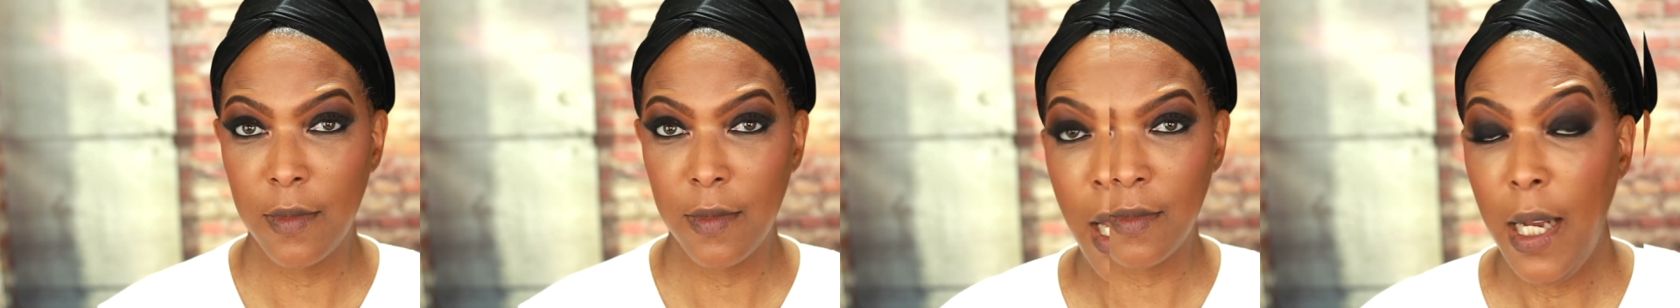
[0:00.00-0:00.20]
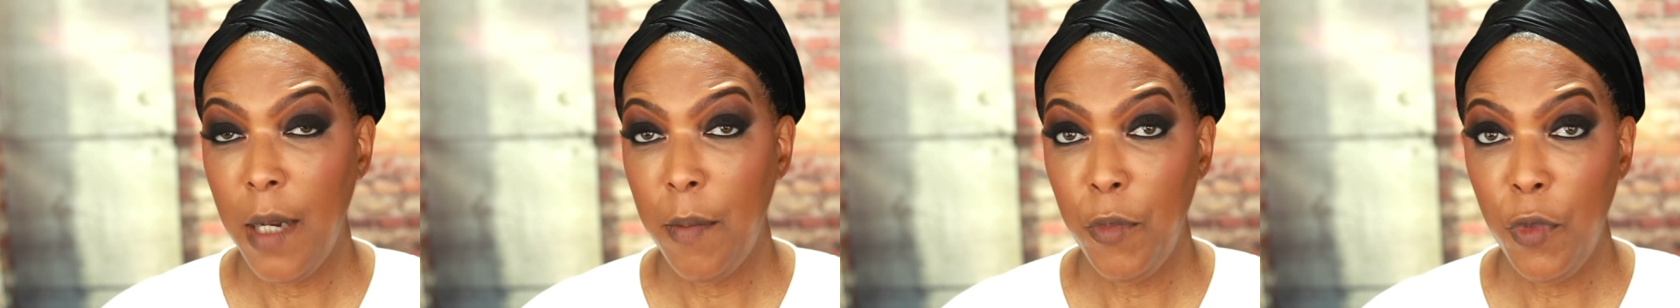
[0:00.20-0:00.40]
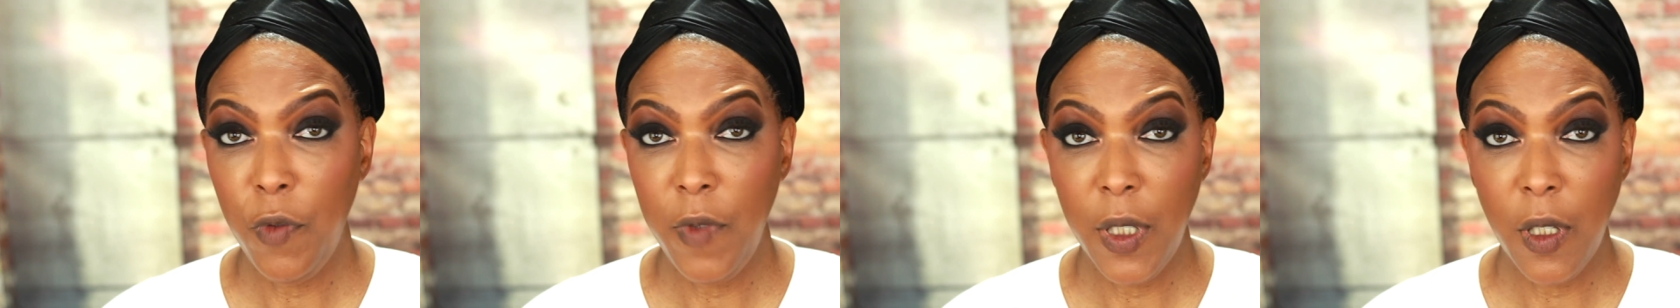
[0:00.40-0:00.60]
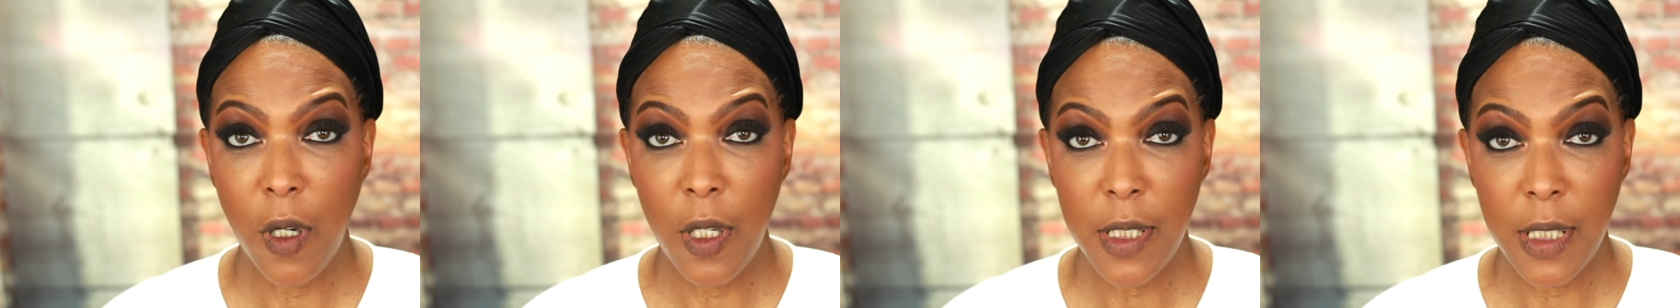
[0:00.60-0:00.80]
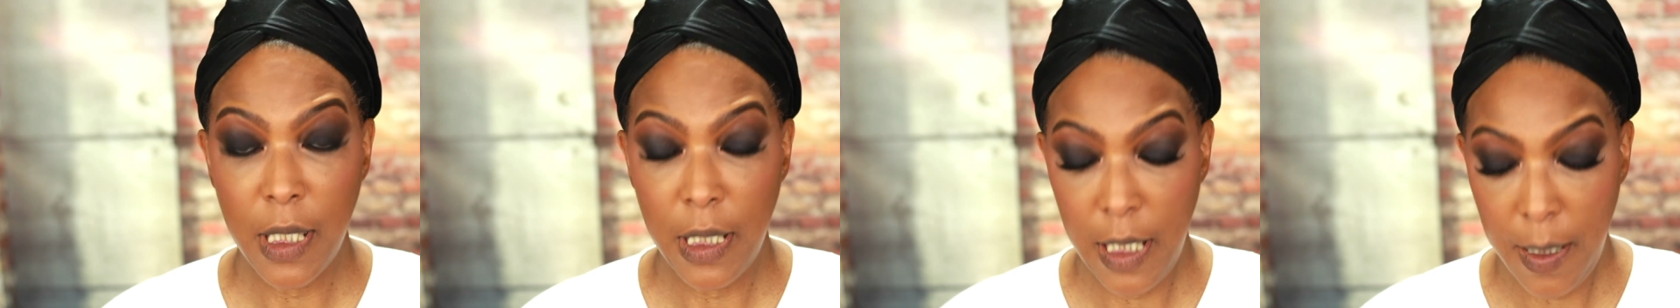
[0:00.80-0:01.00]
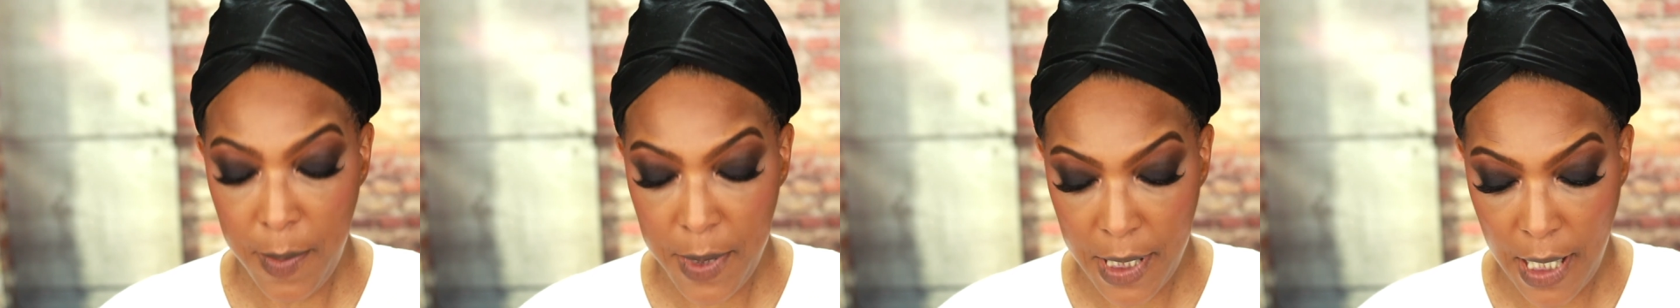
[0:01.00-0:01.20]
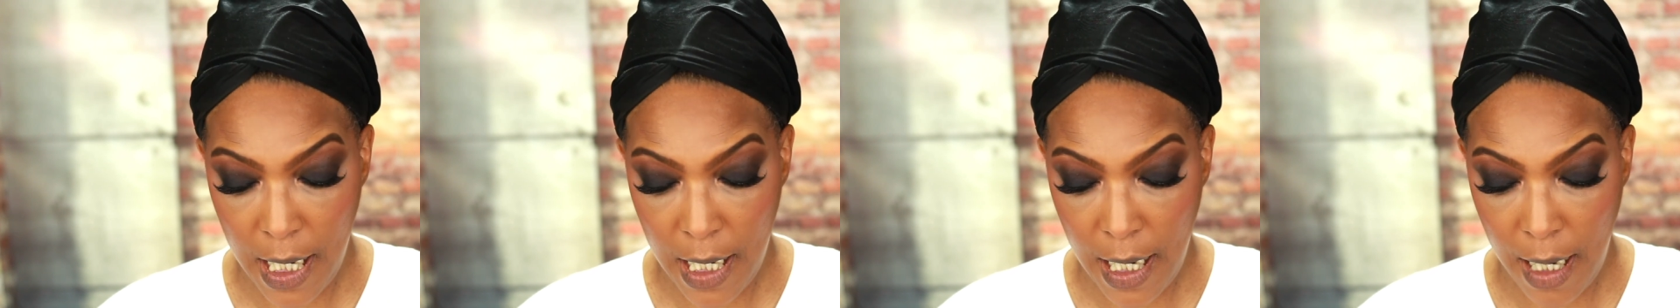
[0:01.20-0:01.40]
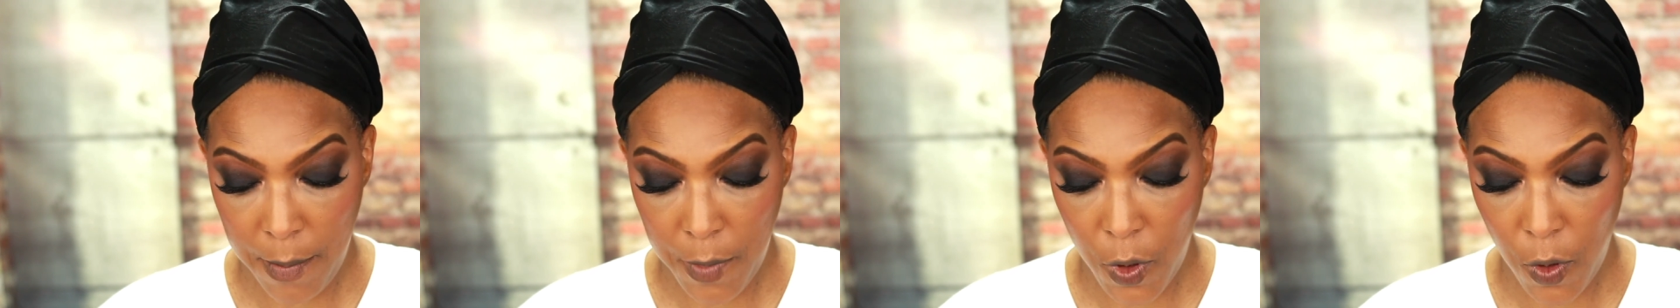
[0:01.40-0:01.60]
And I'm moving on to lips,
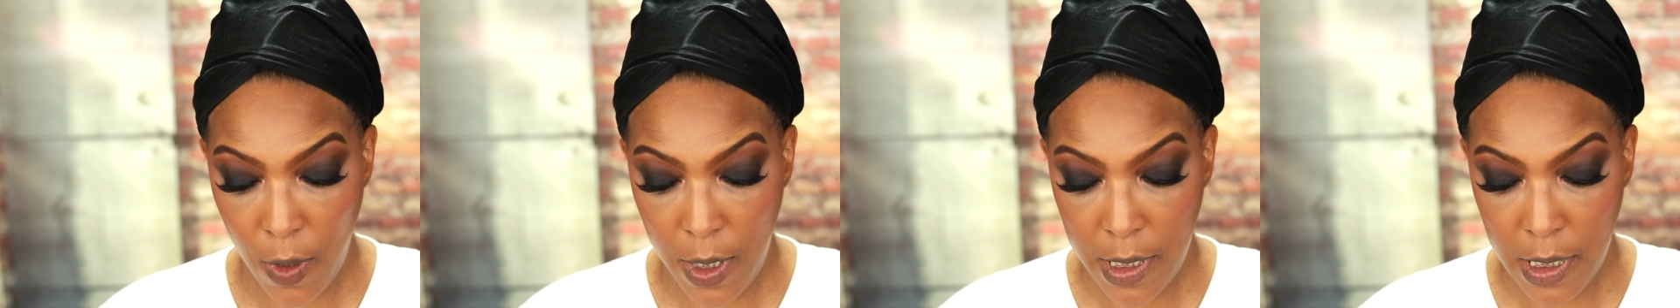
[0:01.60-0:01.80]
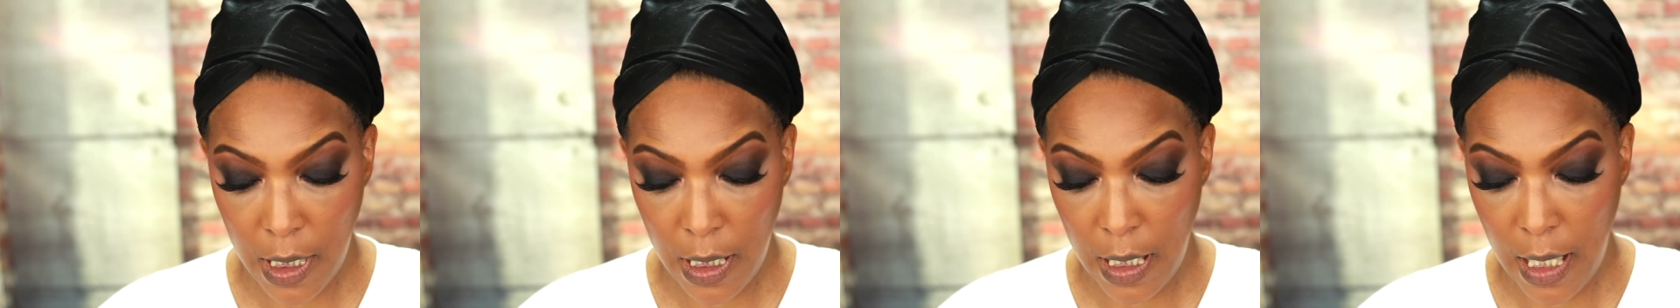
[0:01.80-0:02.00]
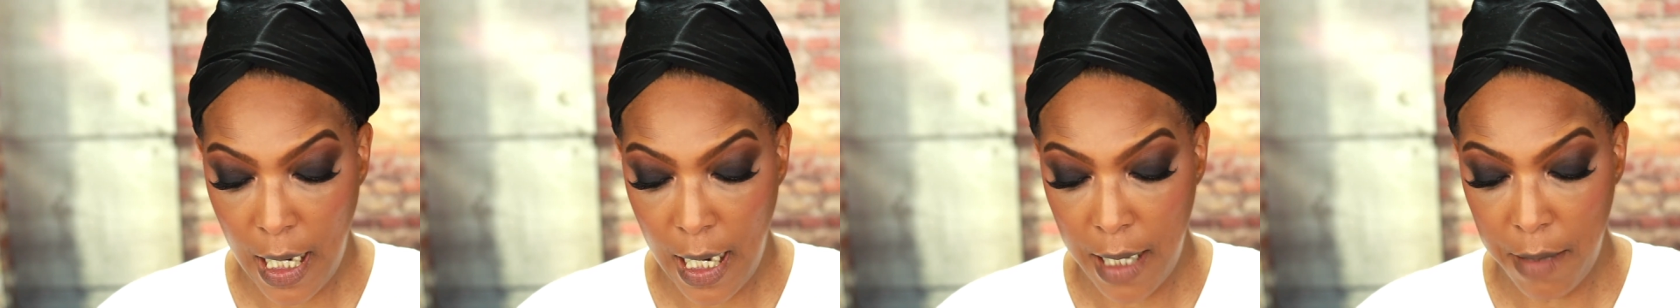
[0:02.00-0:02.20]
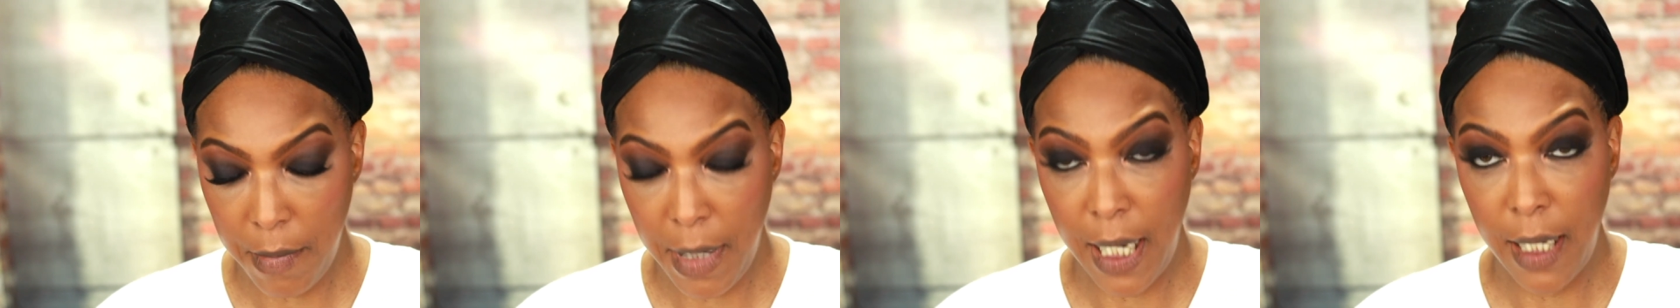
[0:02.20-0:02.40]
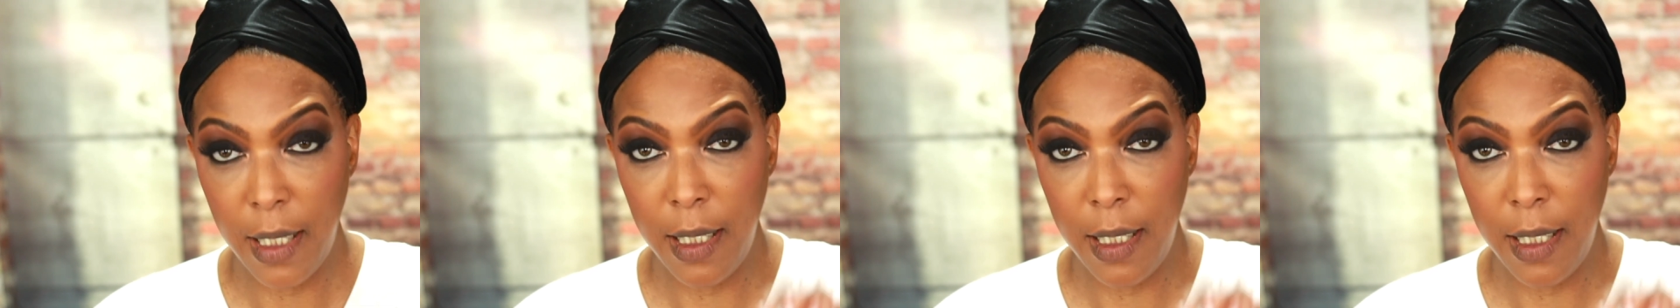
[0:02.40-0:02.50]
and I'm going to line my